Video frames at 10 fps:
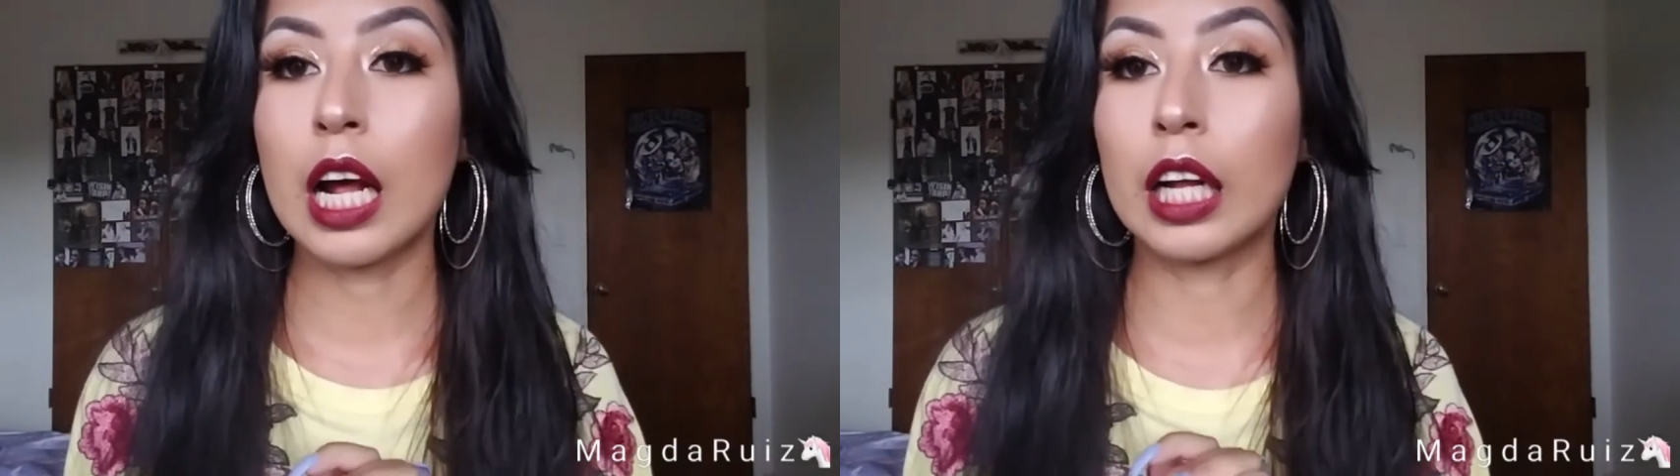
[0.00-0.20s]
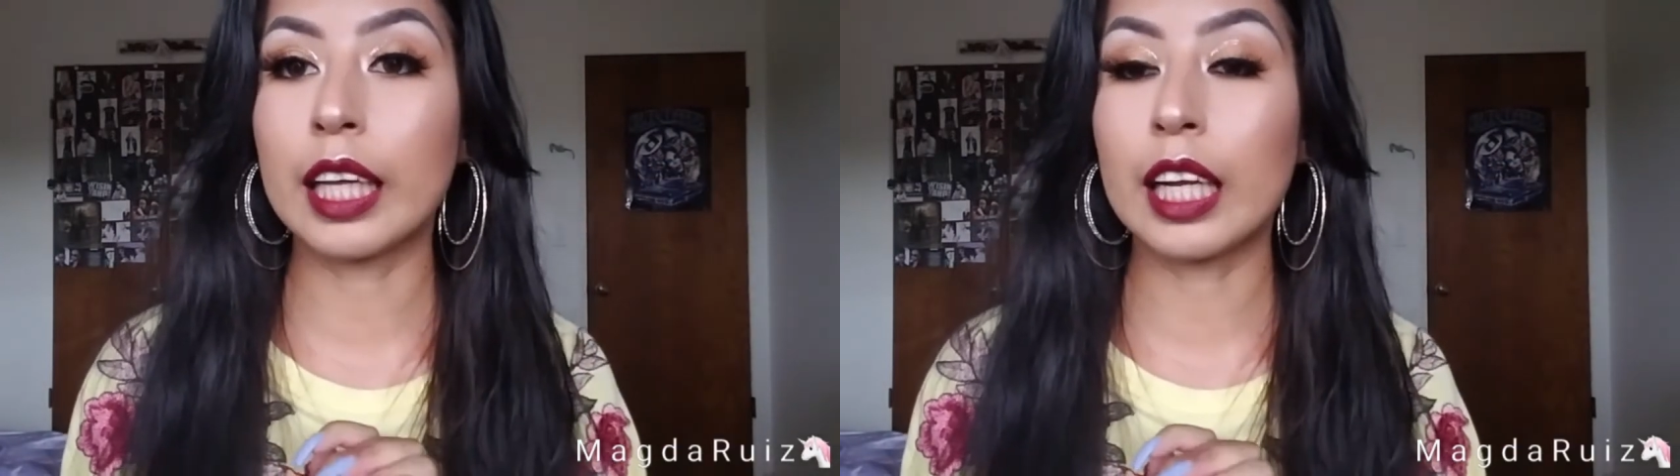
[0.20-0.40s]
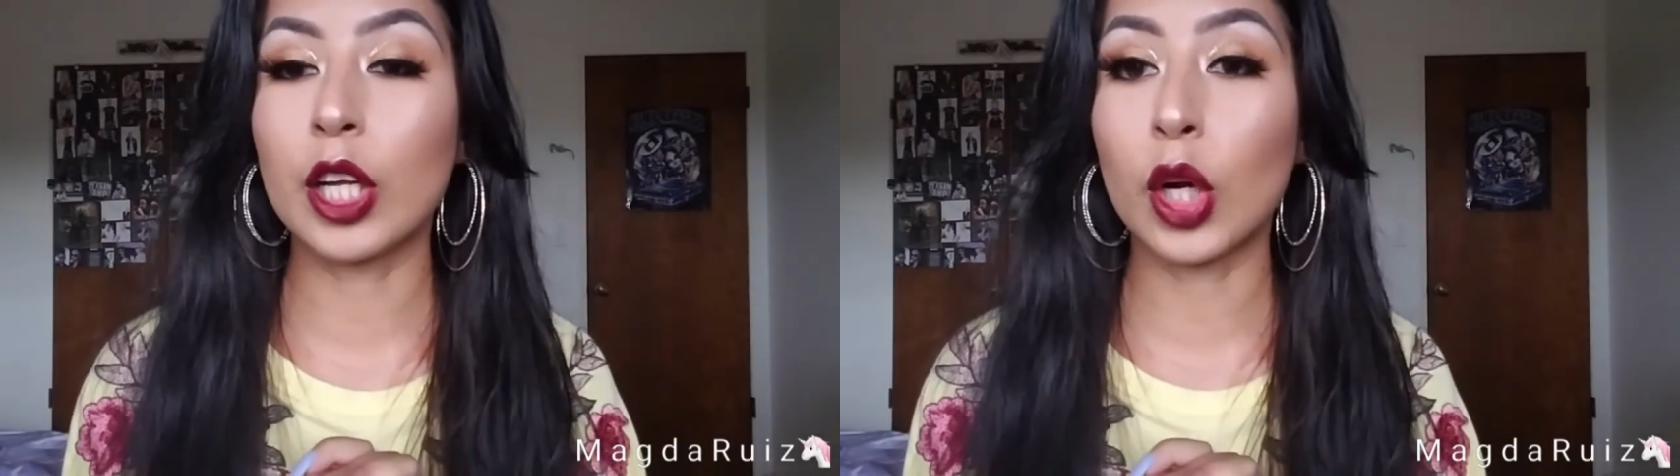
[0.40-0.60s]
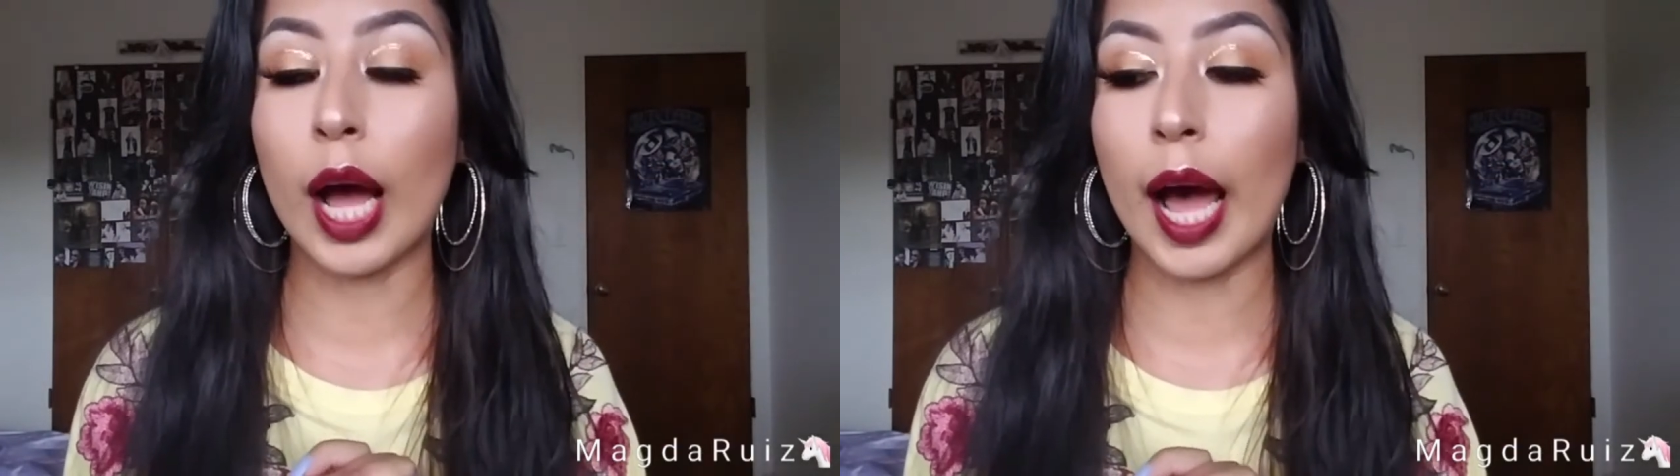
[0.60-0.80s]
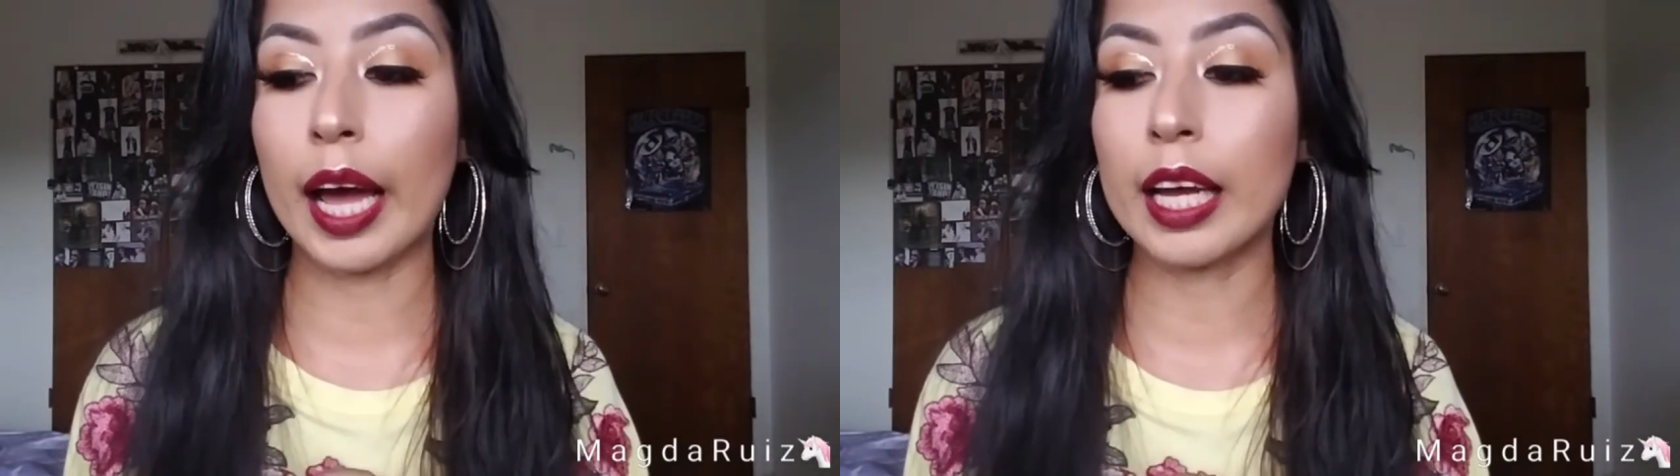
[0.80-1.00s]
on that little
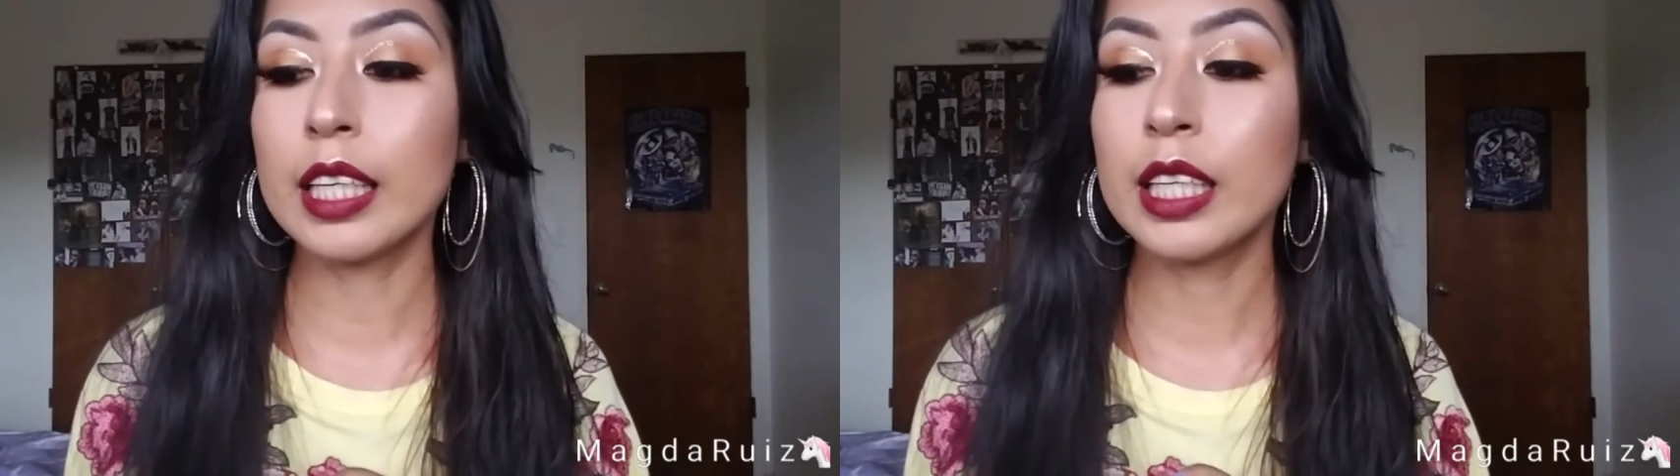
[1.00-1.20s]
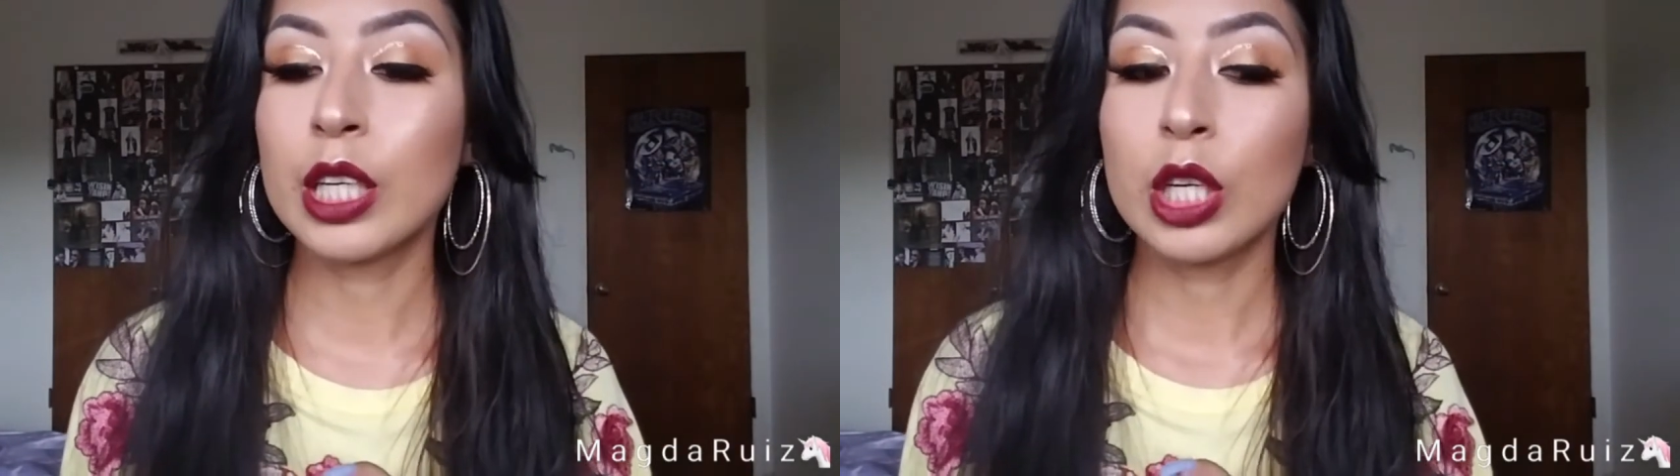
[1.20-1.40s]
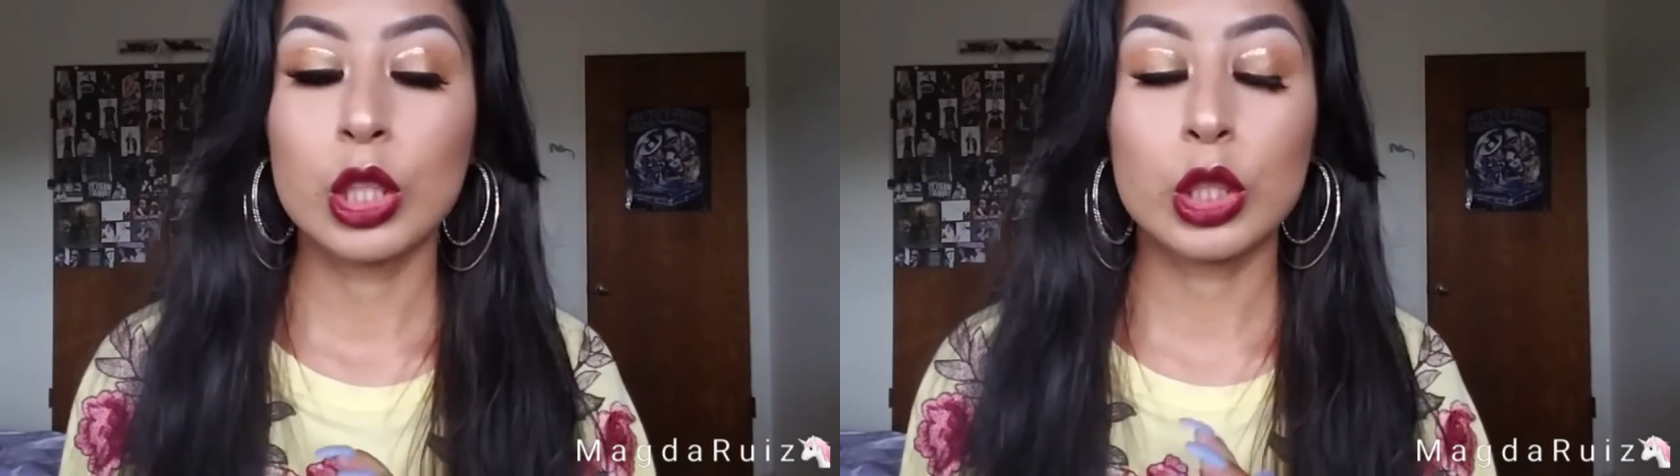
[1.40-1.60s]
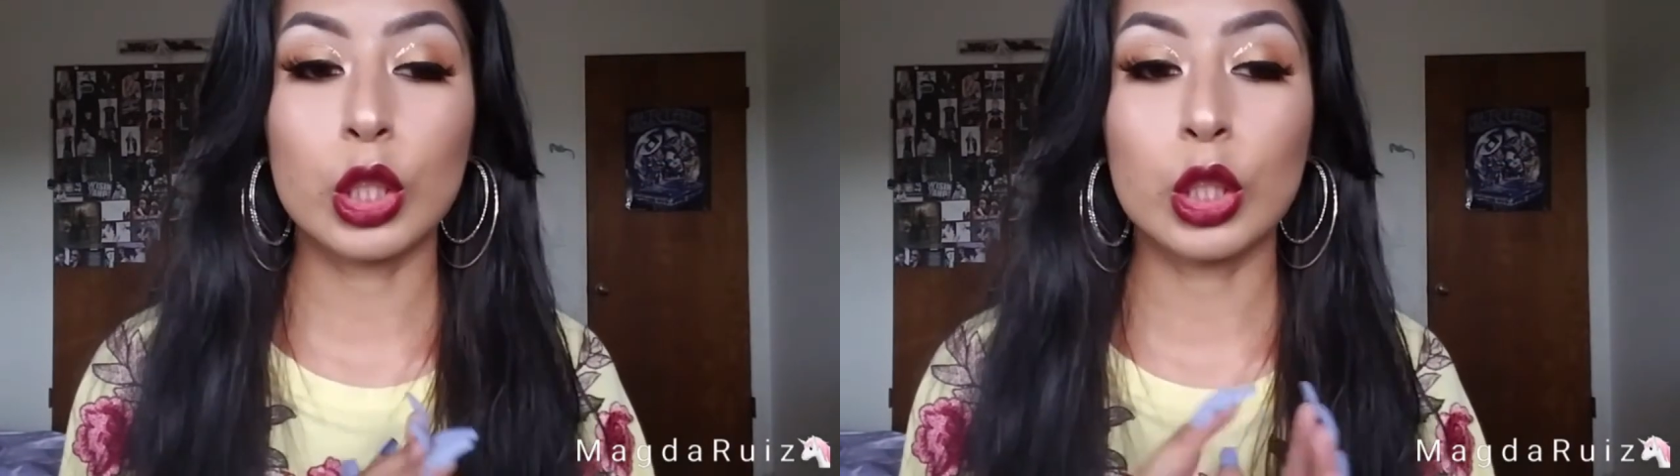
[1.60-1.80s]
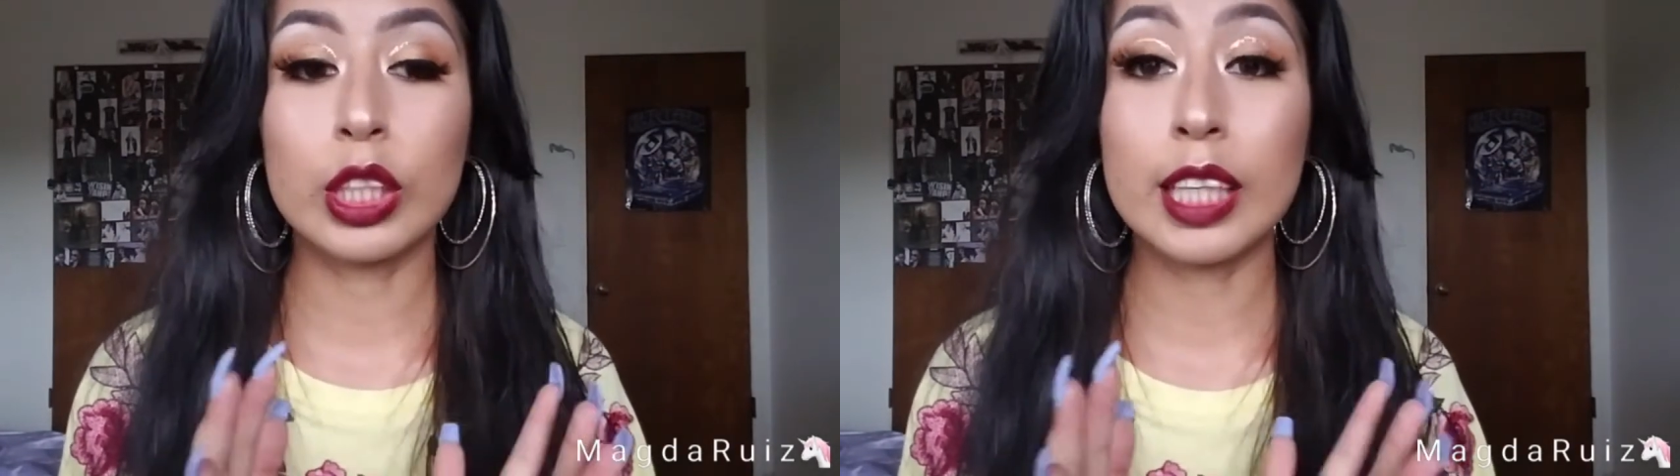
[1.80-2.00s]
eye.
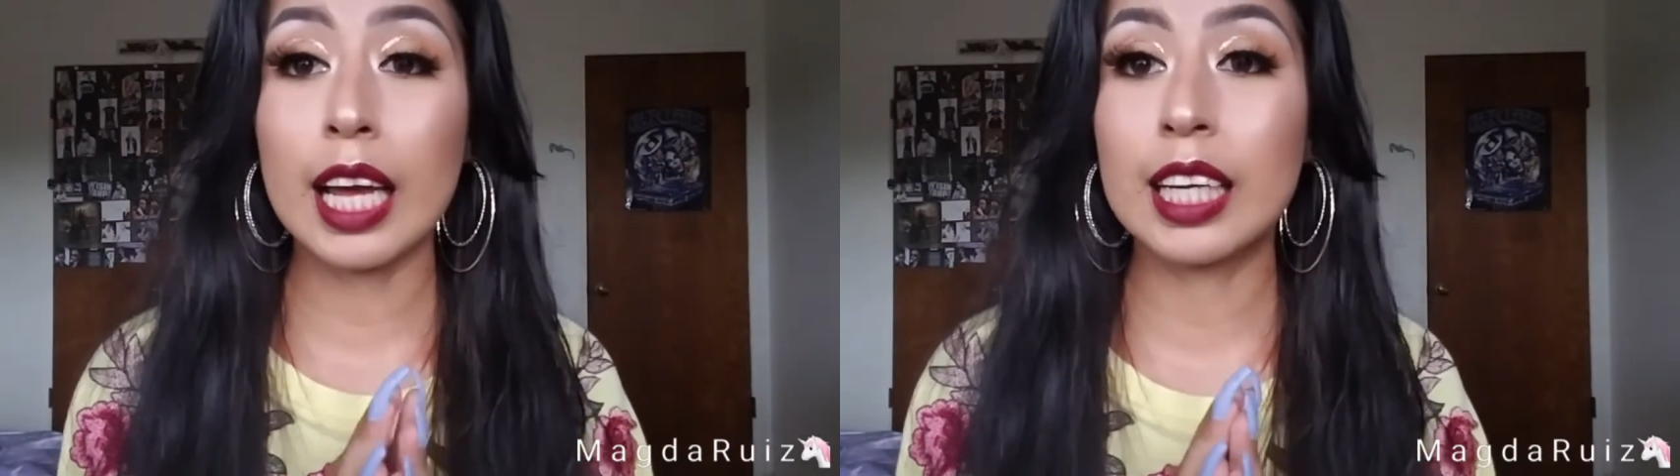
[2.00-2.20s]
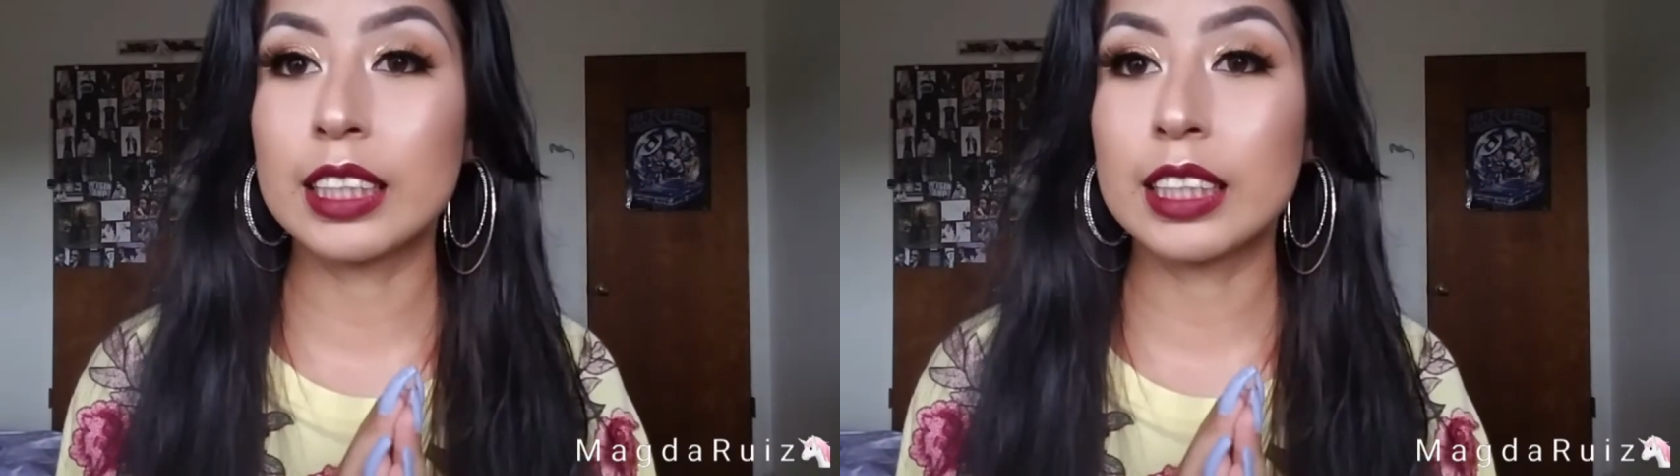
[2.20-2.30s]
So yeah,